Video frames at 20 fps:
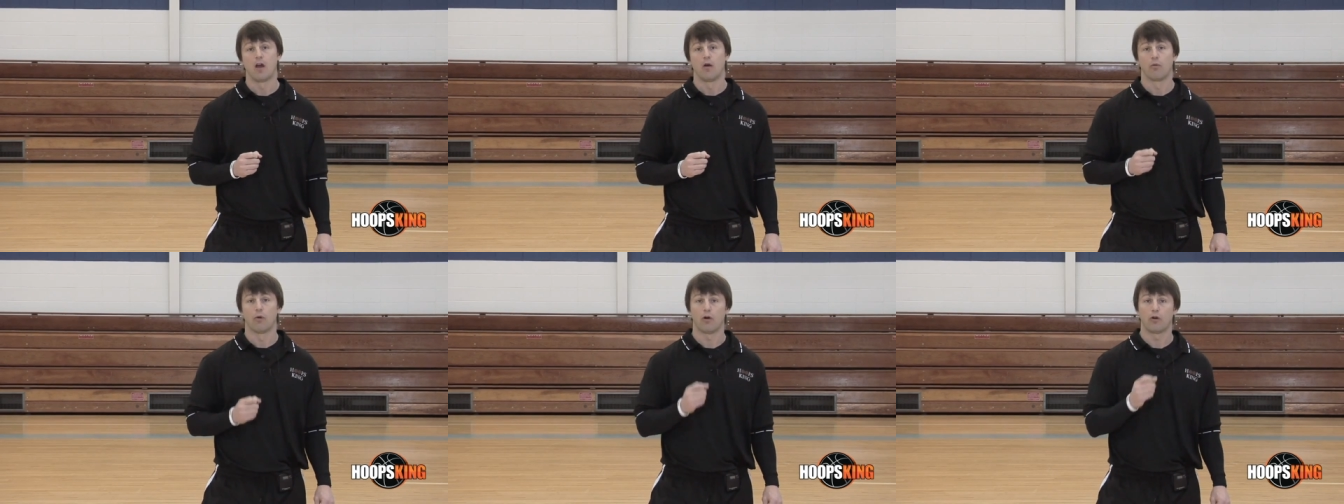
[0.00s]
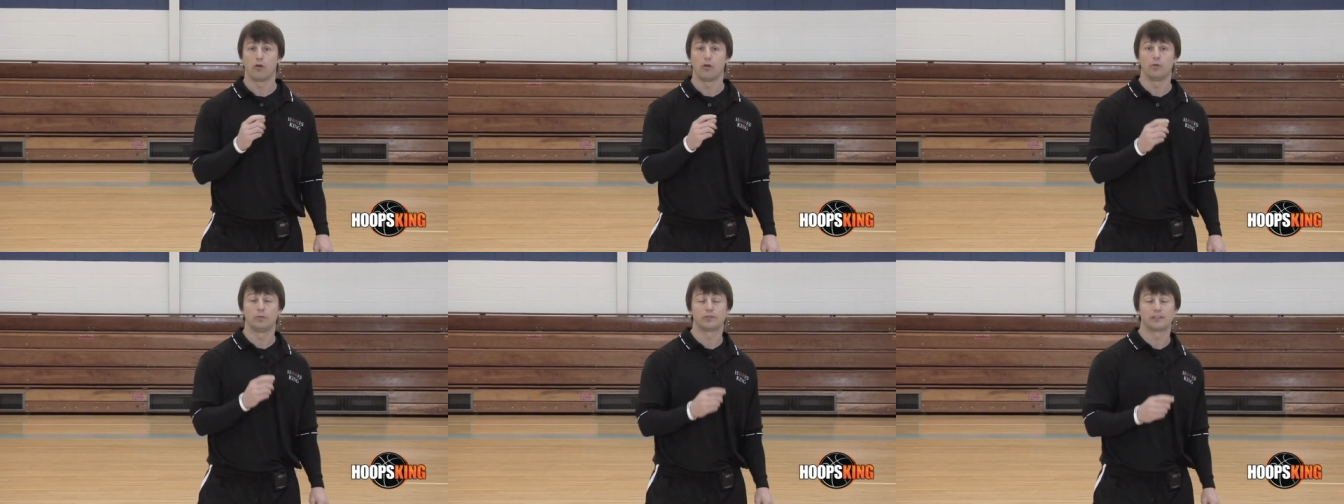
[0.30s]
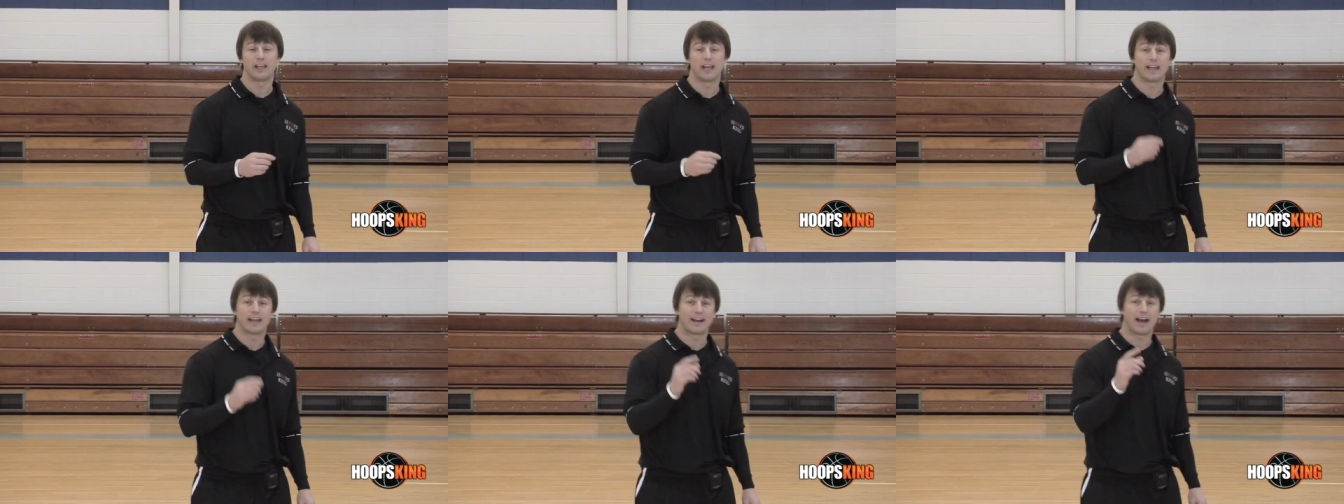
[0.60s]
Well, Hoops
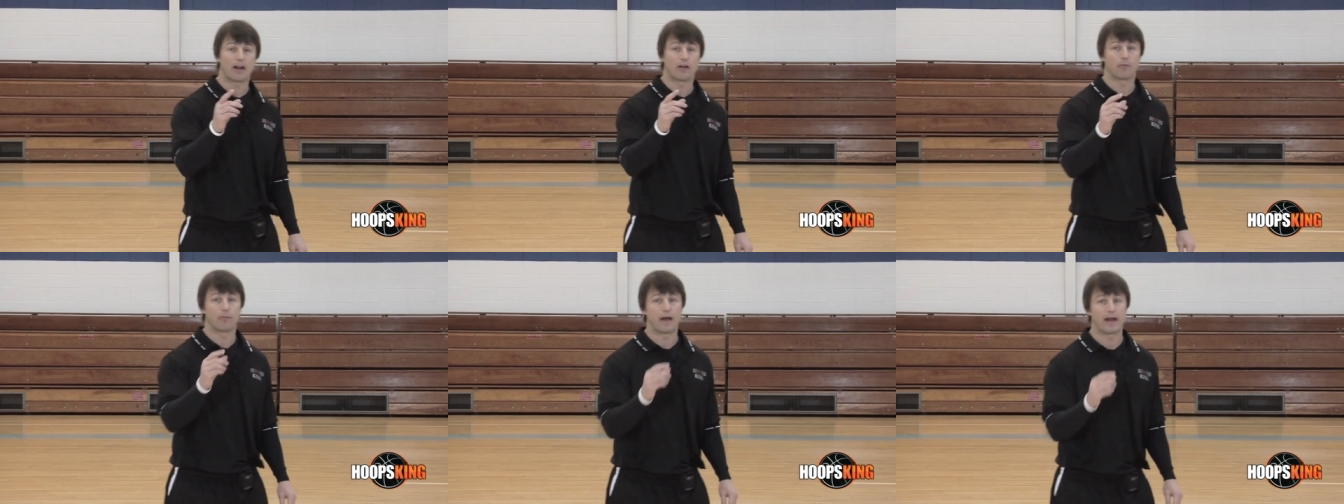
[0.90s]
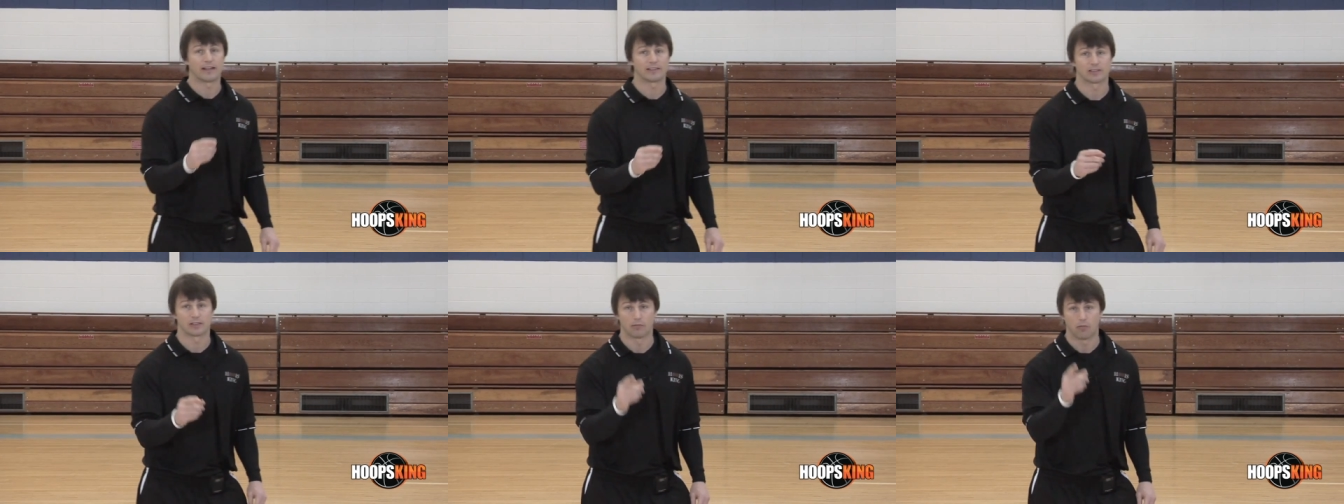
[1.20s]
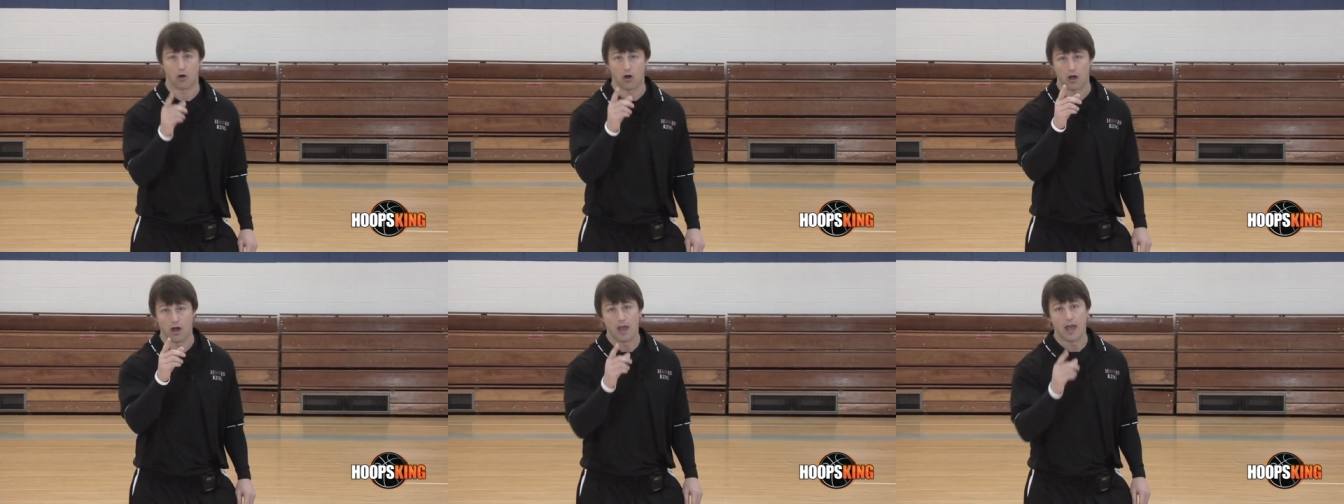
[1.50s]
King and Otter
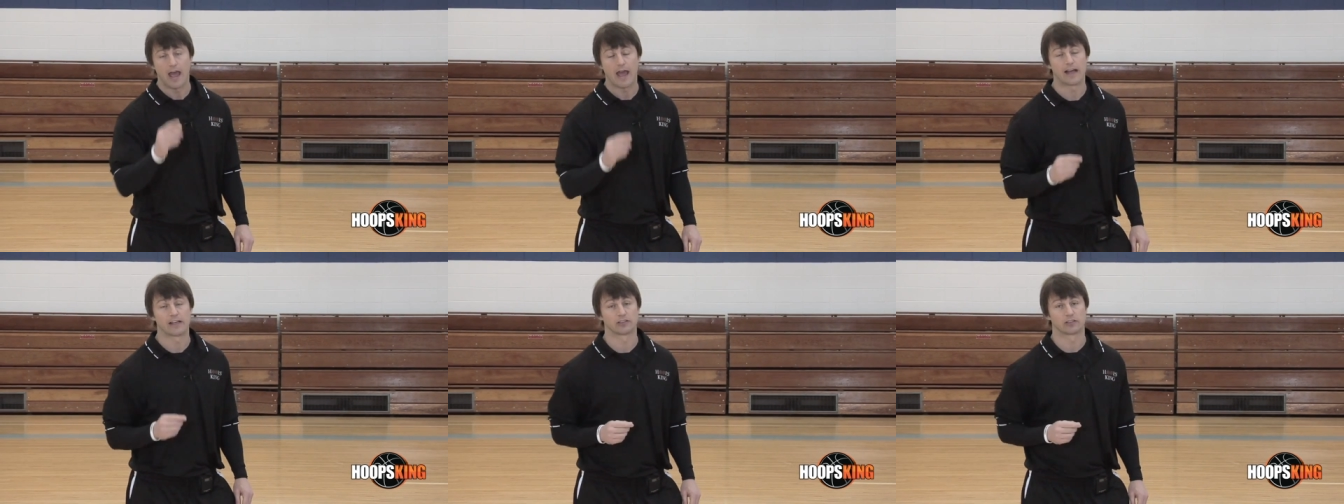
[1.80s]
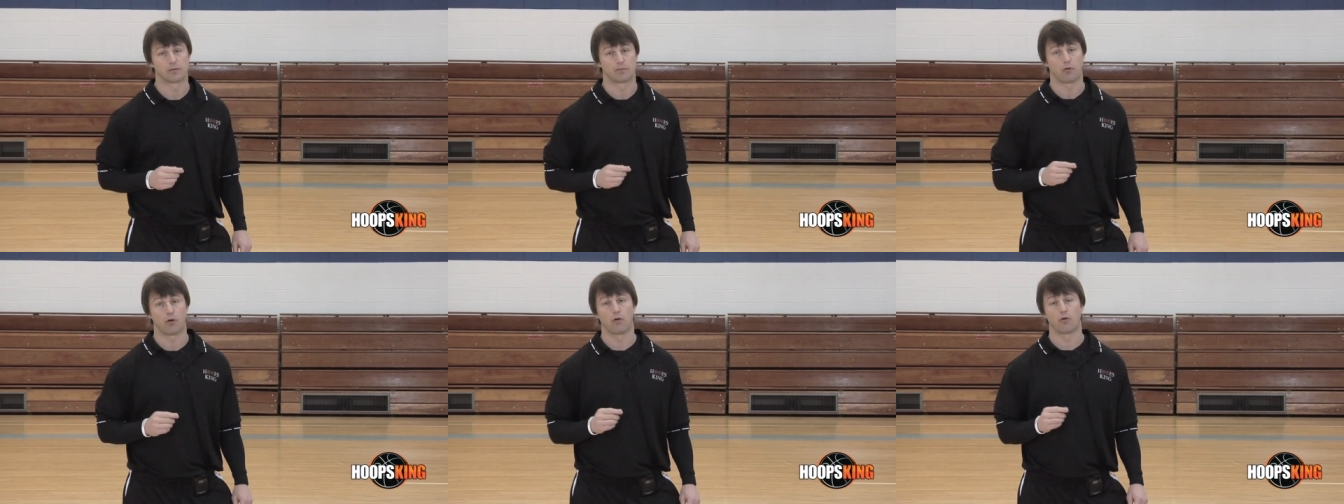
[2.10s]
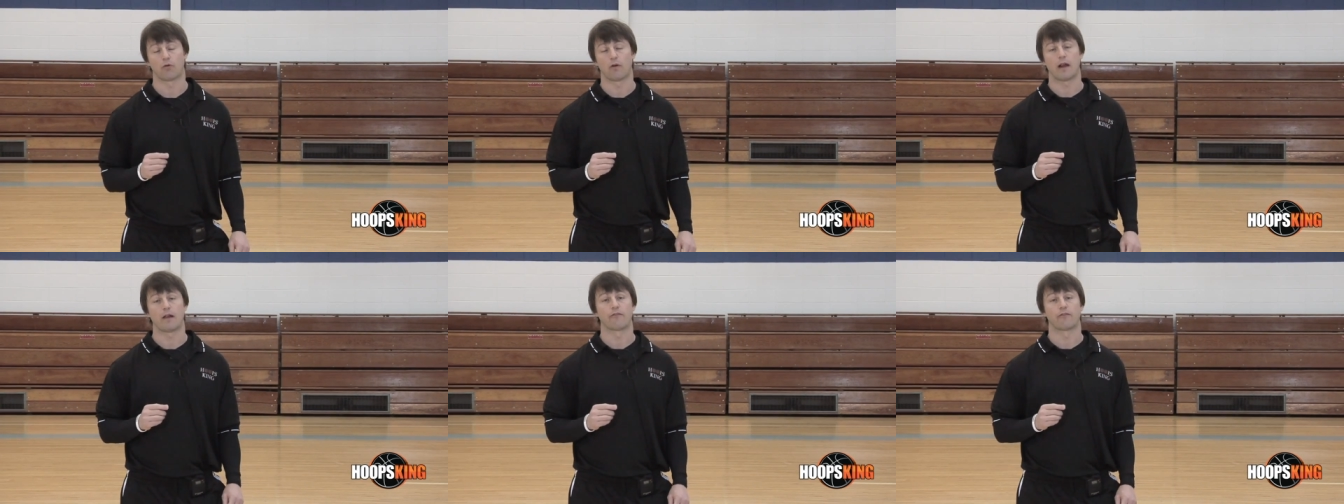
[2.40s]
Basketball has the
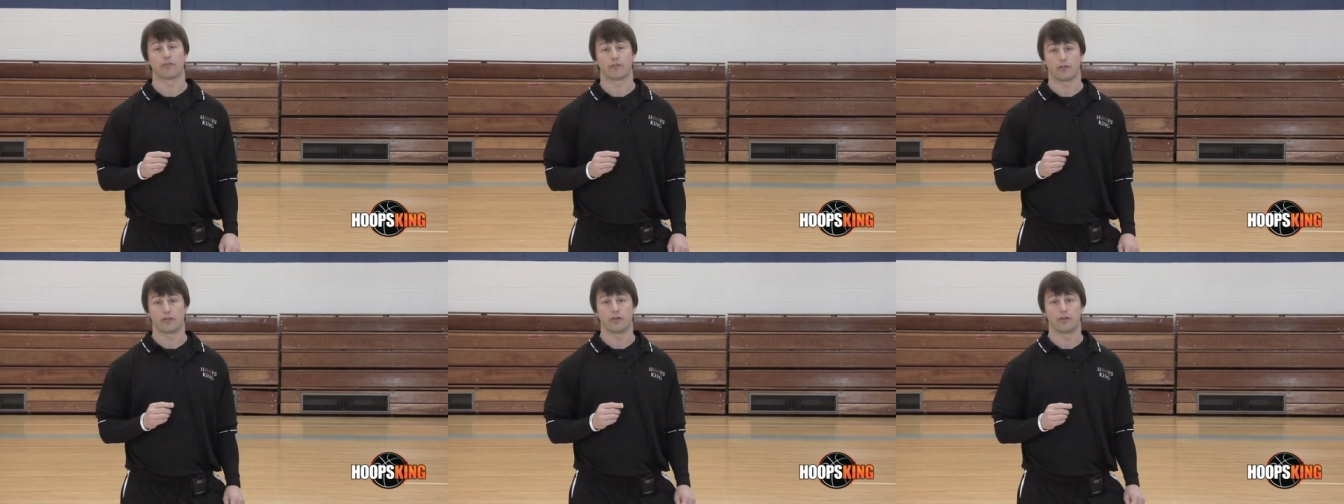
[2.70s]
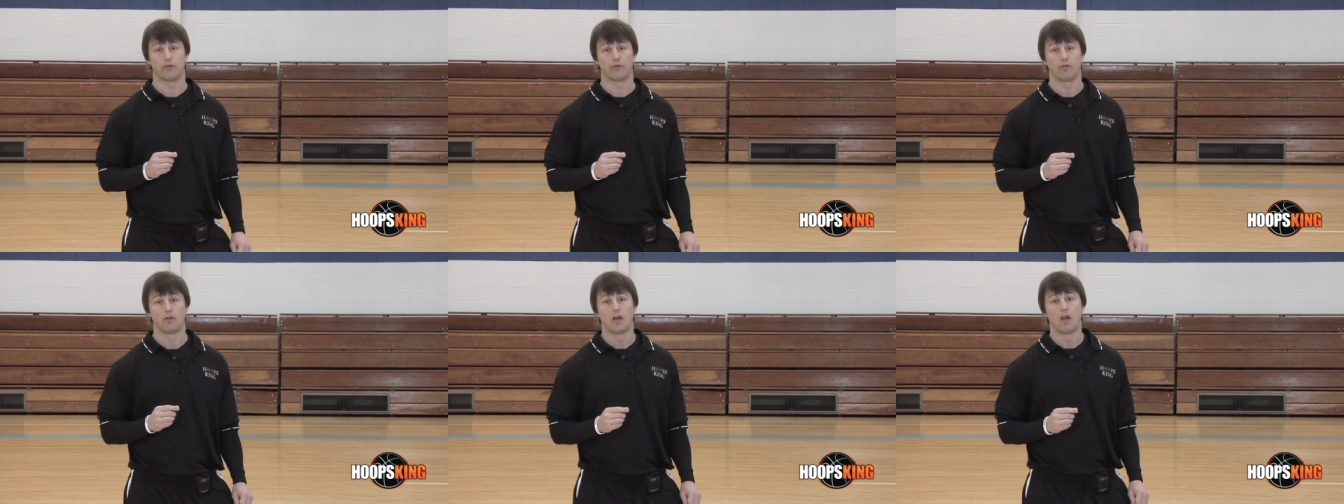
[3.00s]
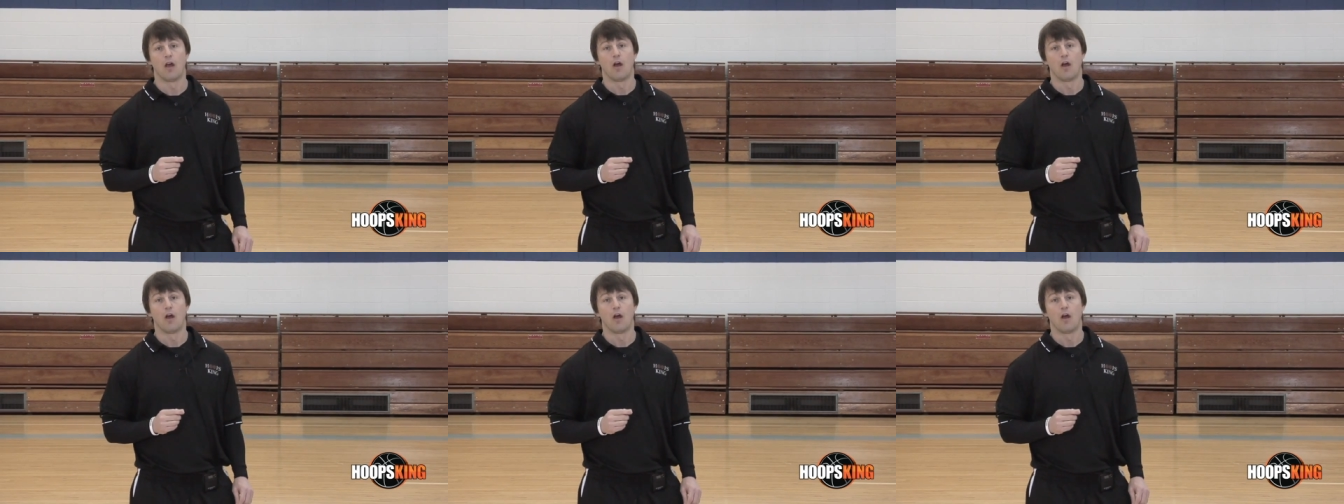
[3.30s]
program for you.